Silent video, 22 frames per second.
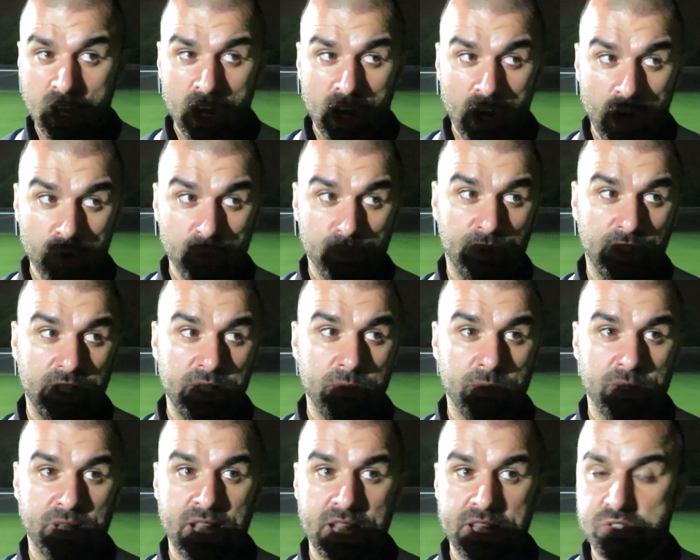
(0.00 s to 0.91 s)
hopefully
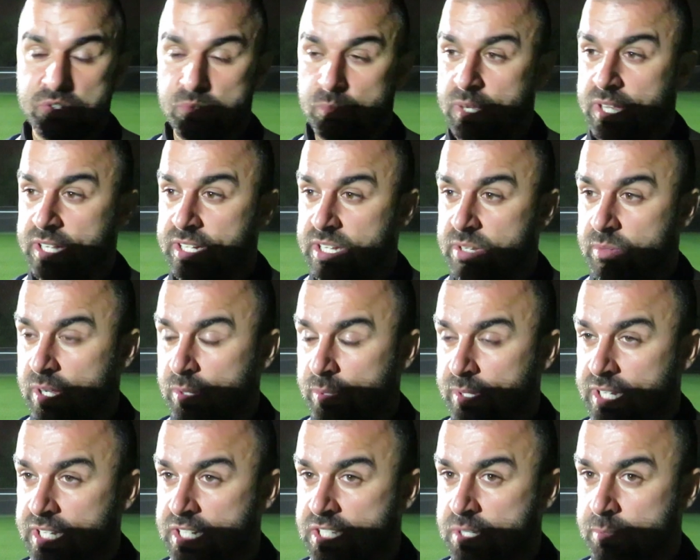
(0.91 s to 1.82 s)
we're getting somewhere near where
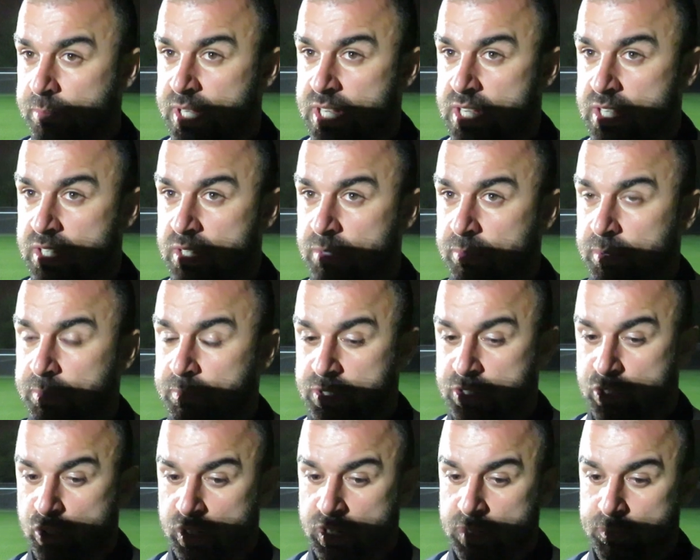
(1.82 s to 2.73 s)
we need to be, and he'll be
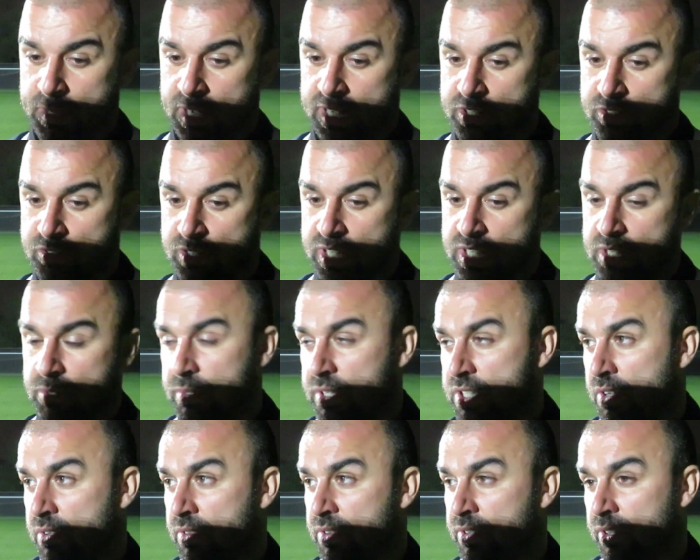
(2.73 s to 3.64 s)
joining back in training with
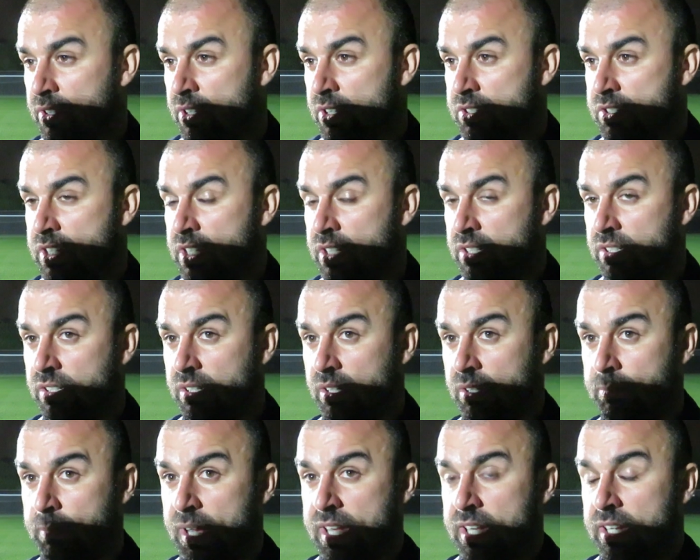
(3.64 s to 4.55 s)
us on Thursday
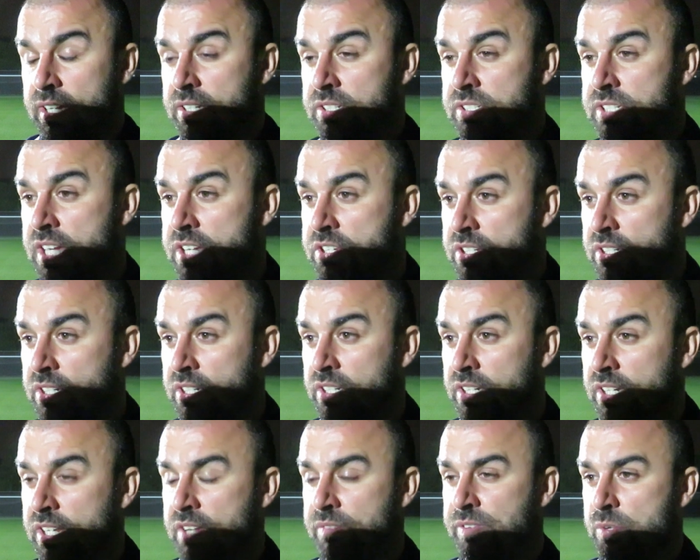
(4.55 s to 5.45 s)
and back in contention
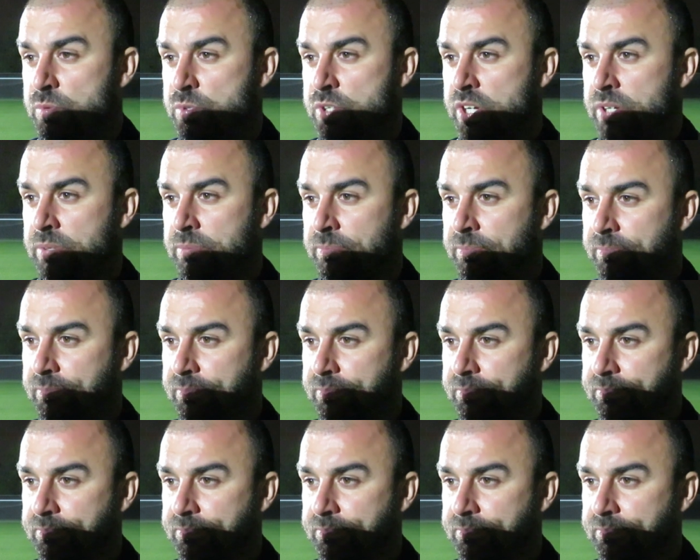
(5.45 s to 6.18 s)
in the near future. Yeah,